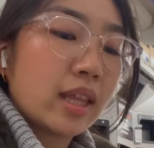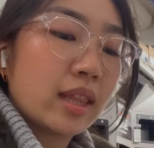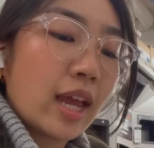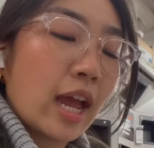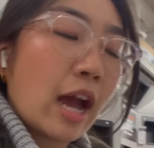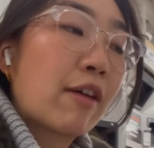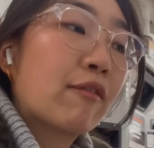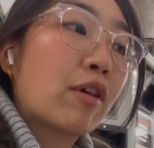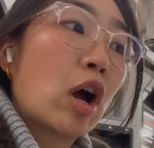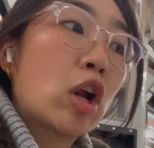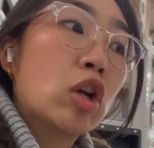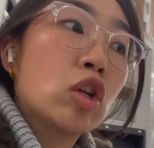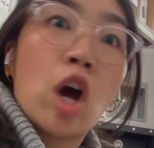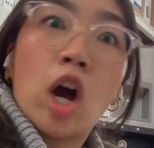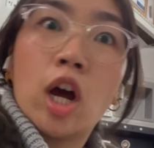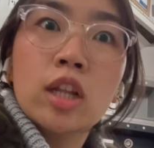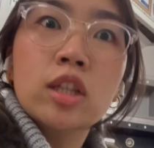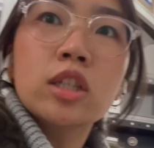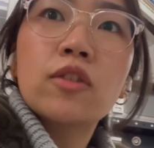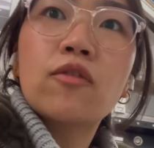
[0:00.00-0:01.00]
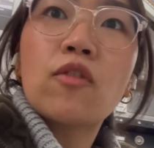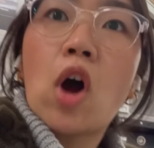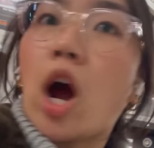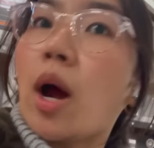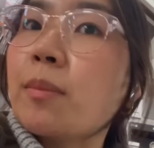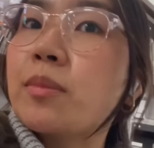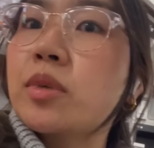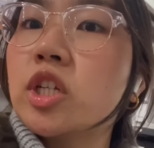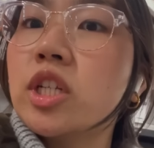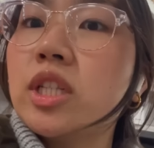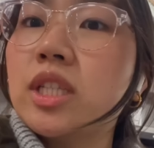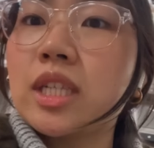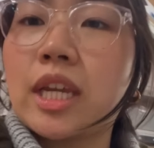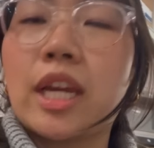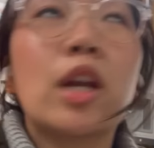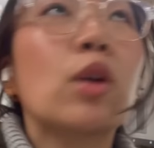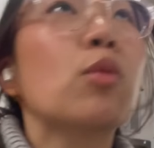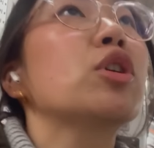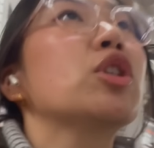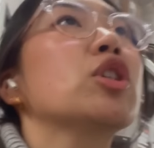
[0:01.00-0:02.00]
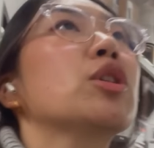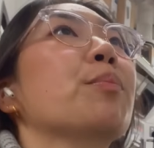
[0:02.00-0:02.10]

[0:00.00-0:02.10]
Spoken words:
they have tons of options here, which is